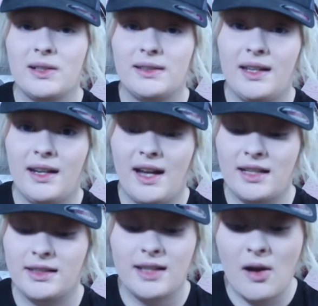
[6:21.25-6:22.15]
aren't there.
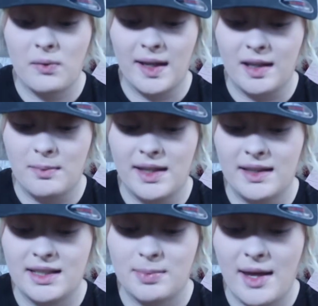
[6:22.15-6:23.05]
I don't
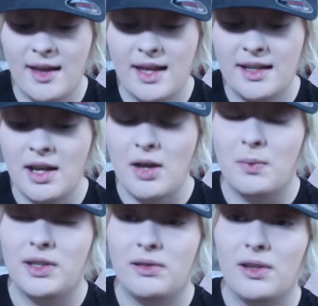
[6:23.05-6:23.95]
recommend this palette.
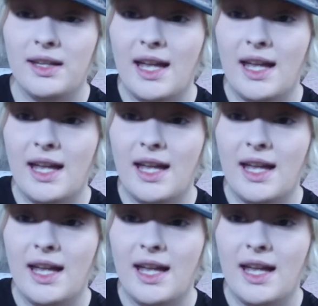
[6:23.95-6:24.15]
When you look